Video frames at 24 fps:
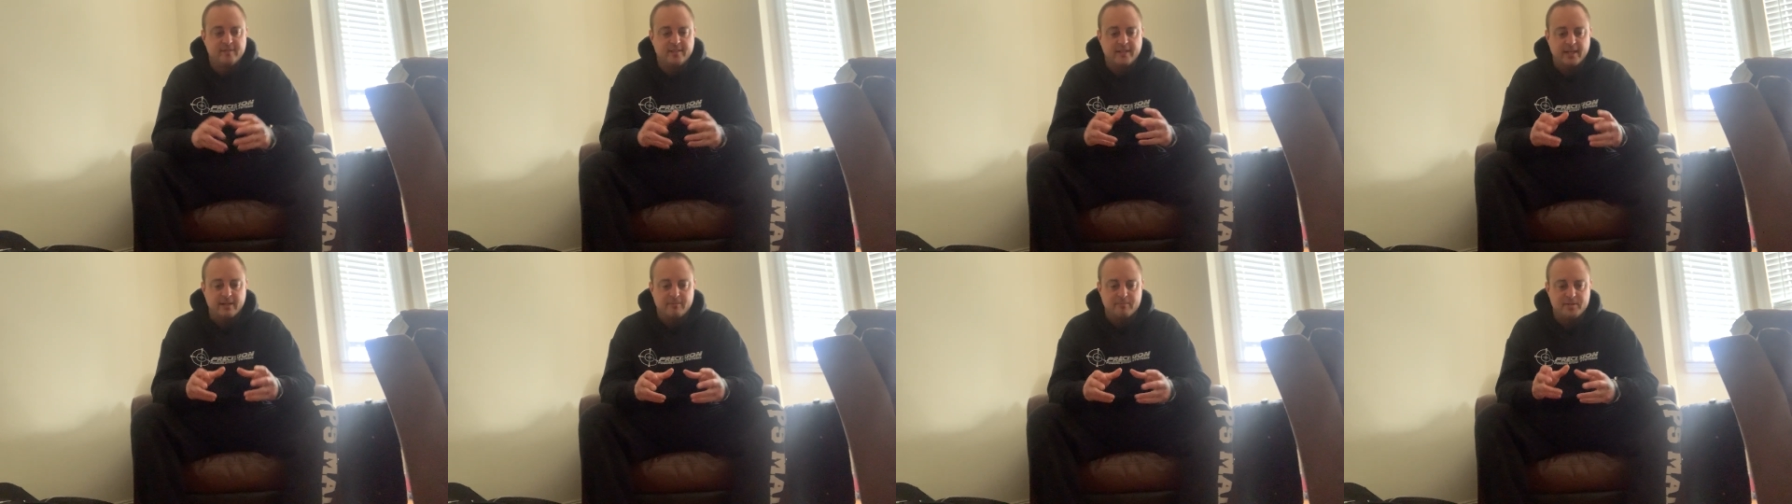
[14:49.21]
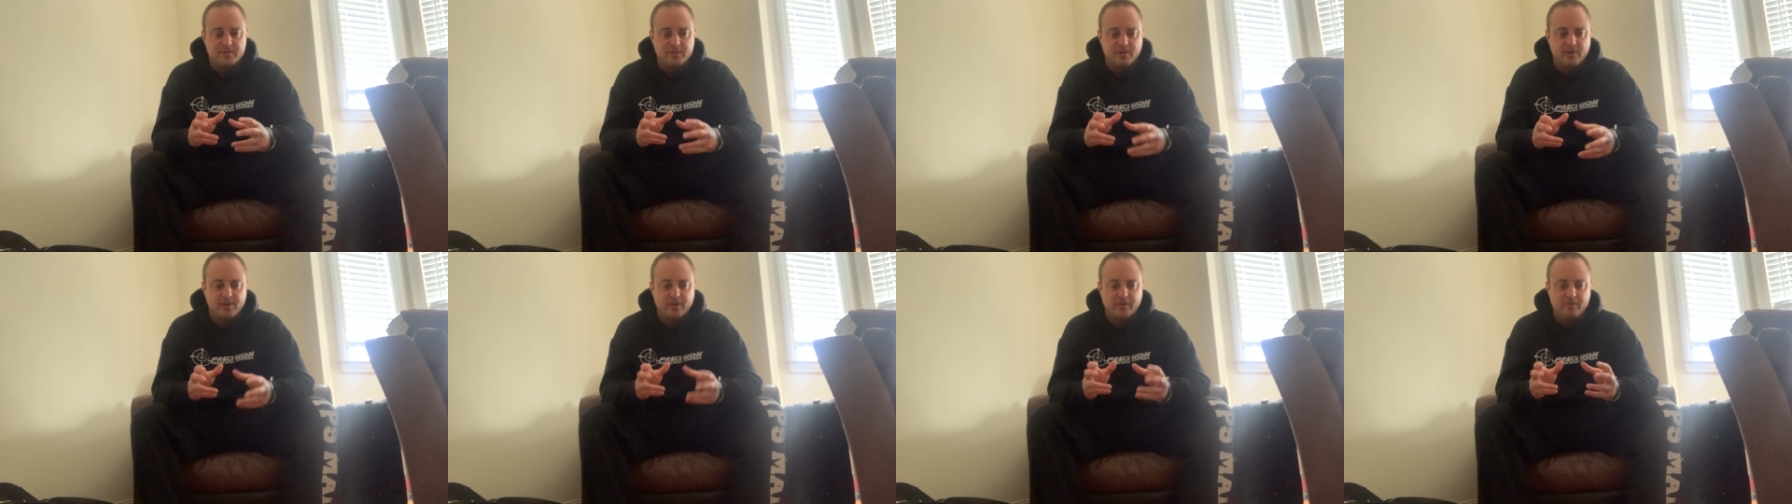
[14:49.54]
that I'm
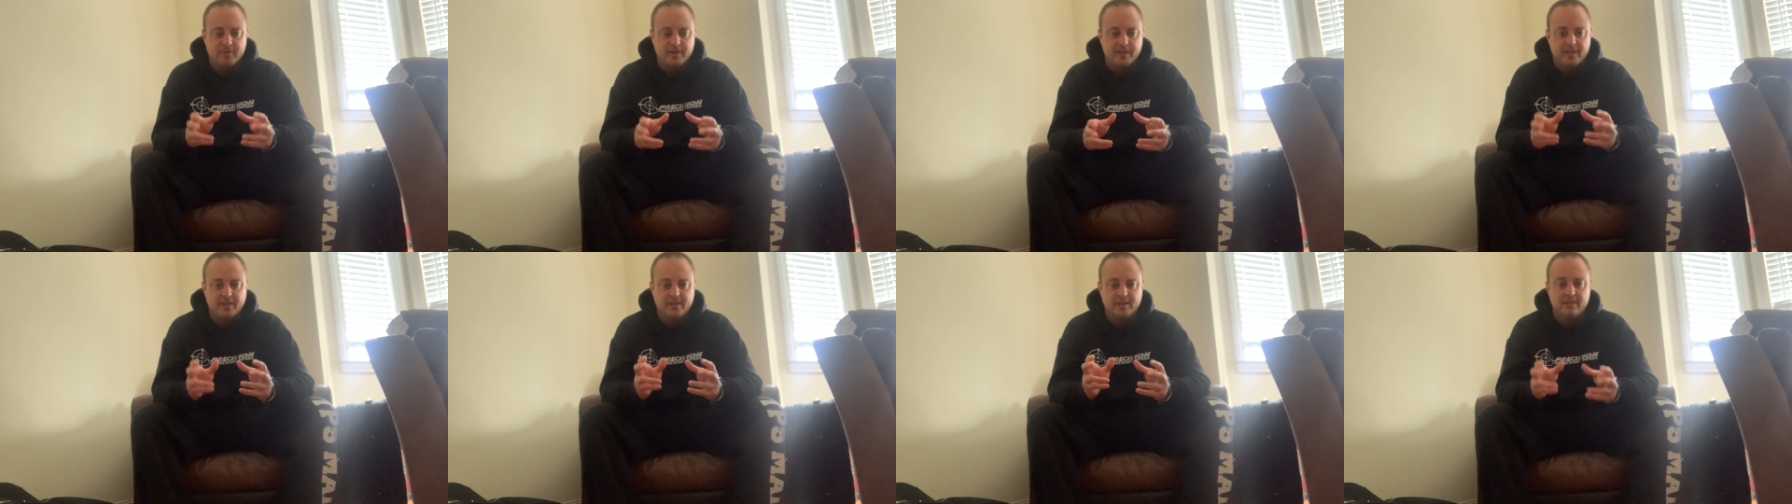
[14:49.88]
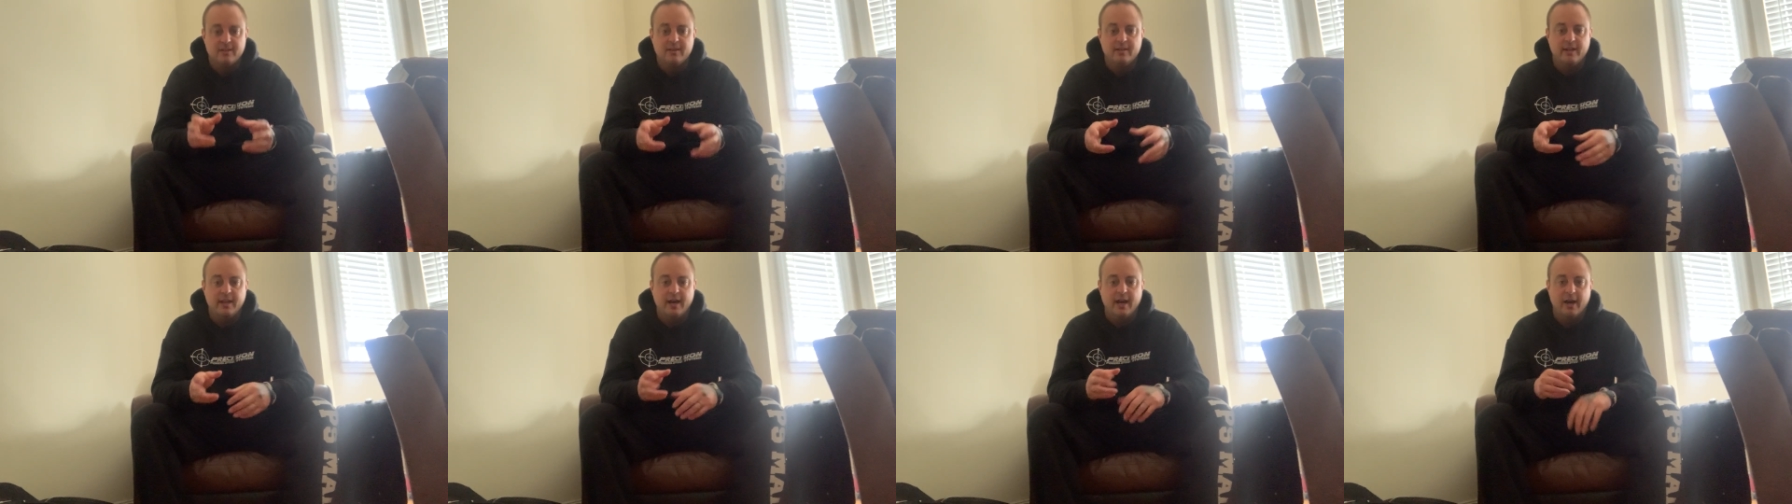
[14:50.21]
starting with
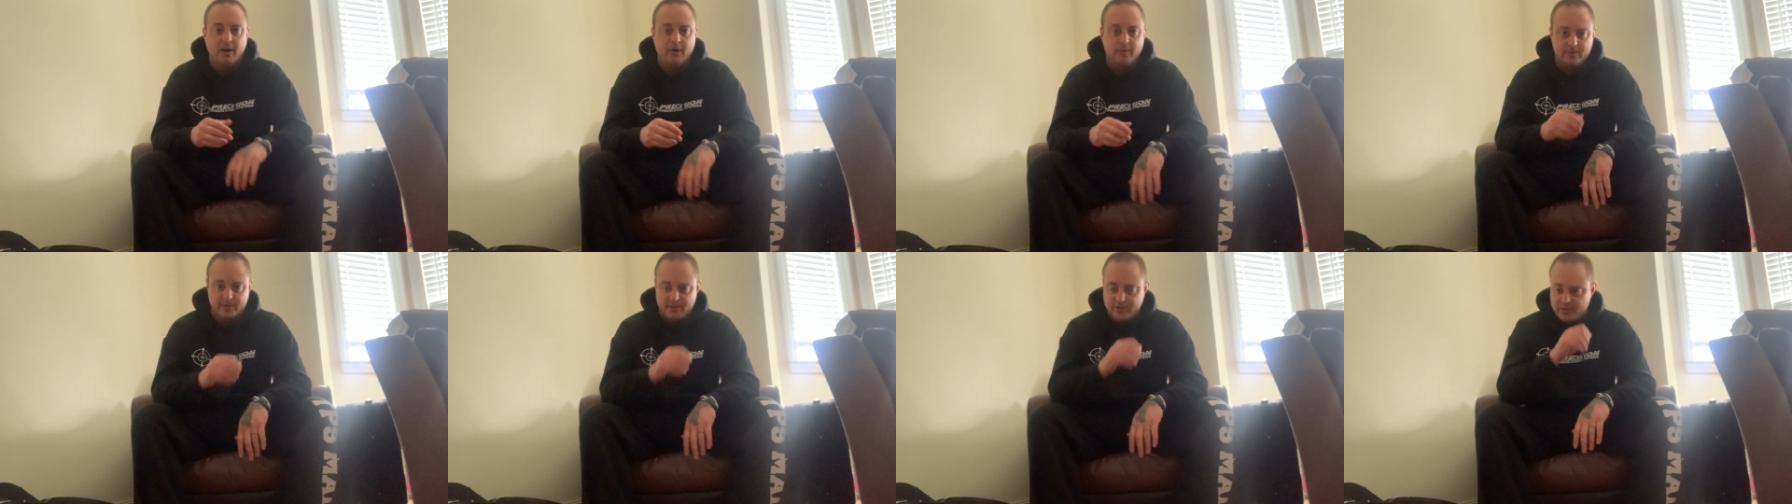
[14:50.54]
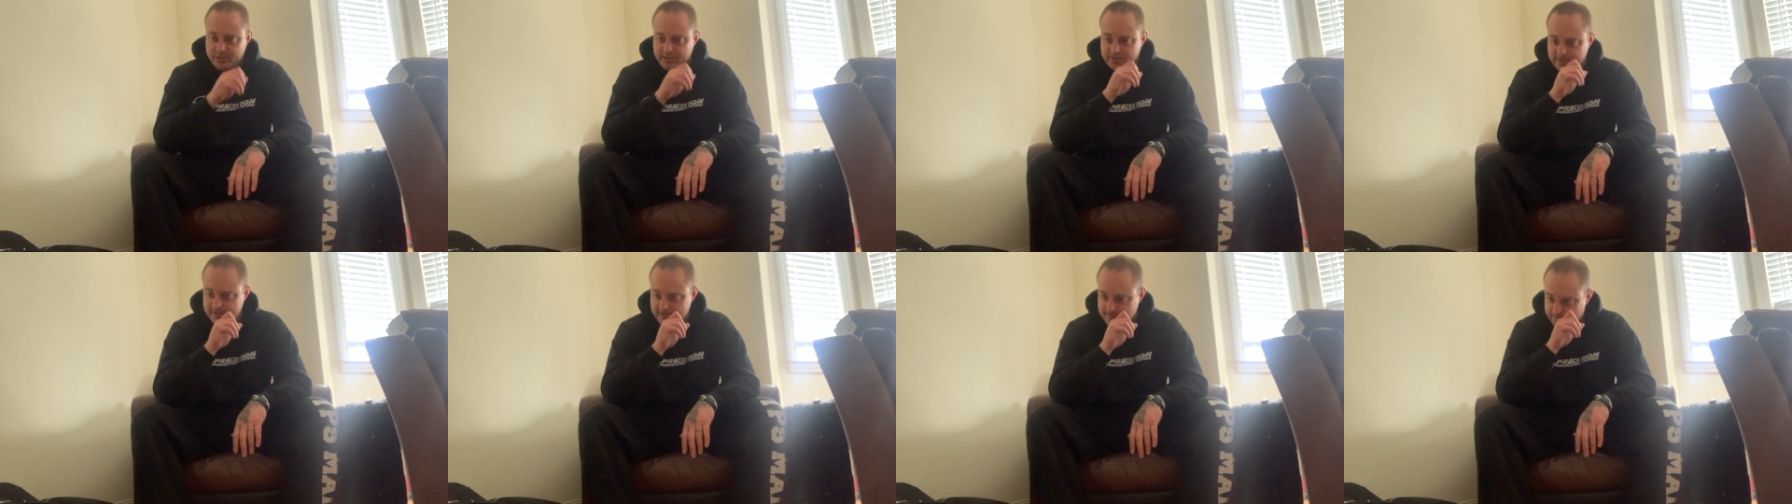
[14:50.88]
now and
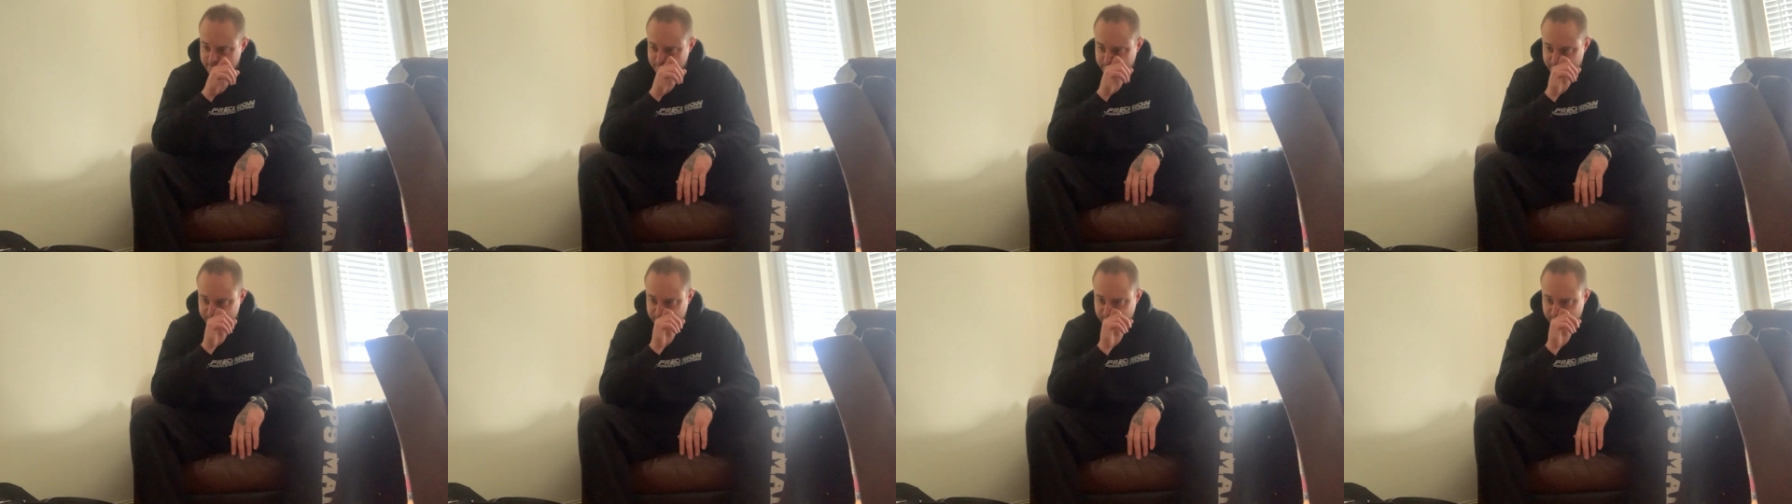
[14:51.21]
just